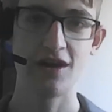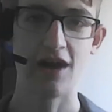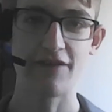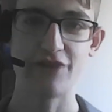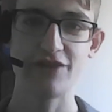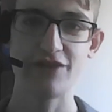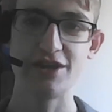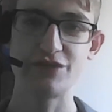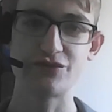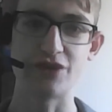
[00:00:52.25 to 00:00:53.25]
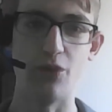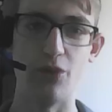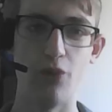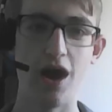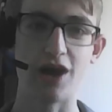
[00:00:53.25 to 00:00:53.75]
I found it really useful to create a
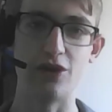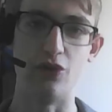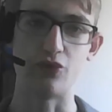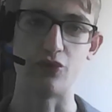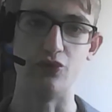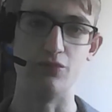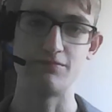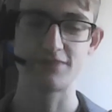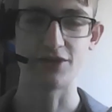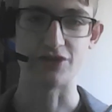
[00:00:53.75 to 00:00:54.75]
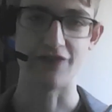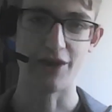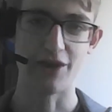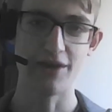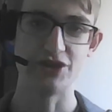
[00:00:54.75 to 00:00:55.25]
work log or skills and
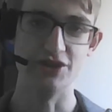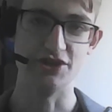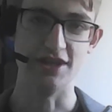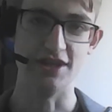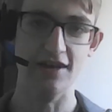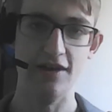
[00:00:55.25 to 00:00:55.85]
evaluation sheet